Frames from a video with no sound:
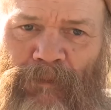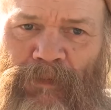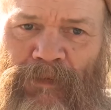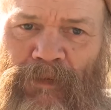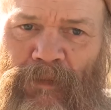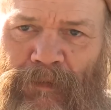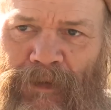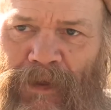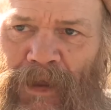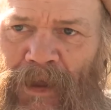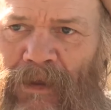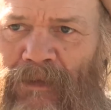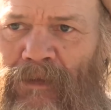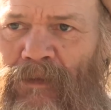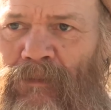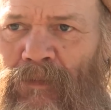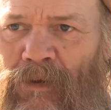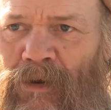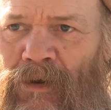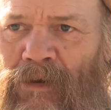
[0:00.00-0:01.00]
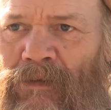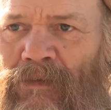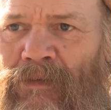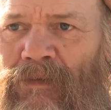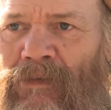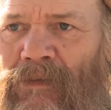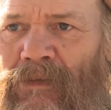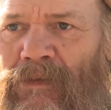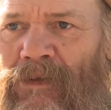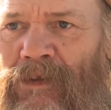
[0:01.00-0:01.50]
picking up cans and
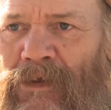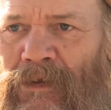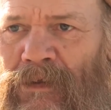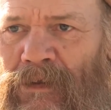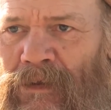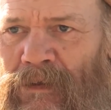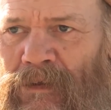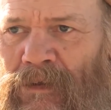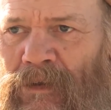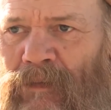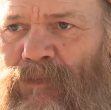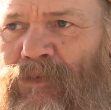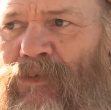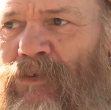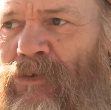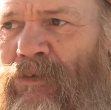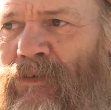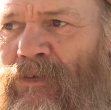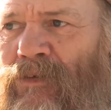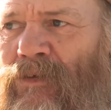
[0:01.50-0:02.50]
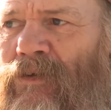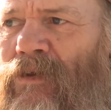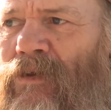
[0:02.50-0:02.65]
bottles, digging in dumpsters,